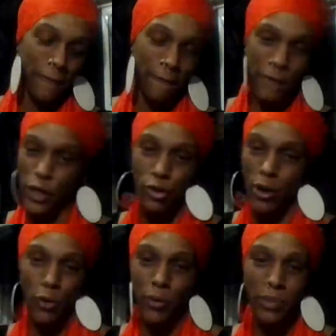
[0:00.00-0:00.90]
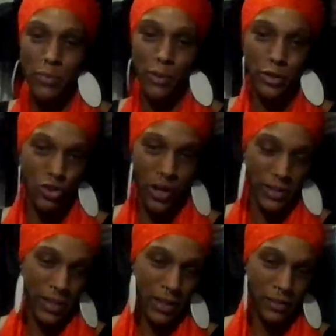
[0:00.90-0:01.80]
figure out what people are trying to
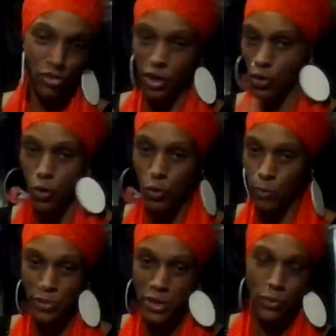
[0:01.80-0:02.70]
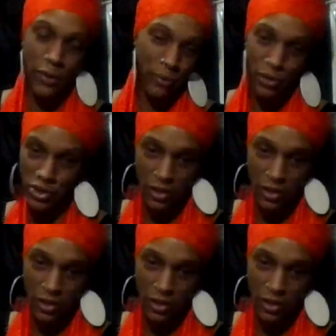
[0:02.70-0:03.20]
tell us, trying to go beat around the bush.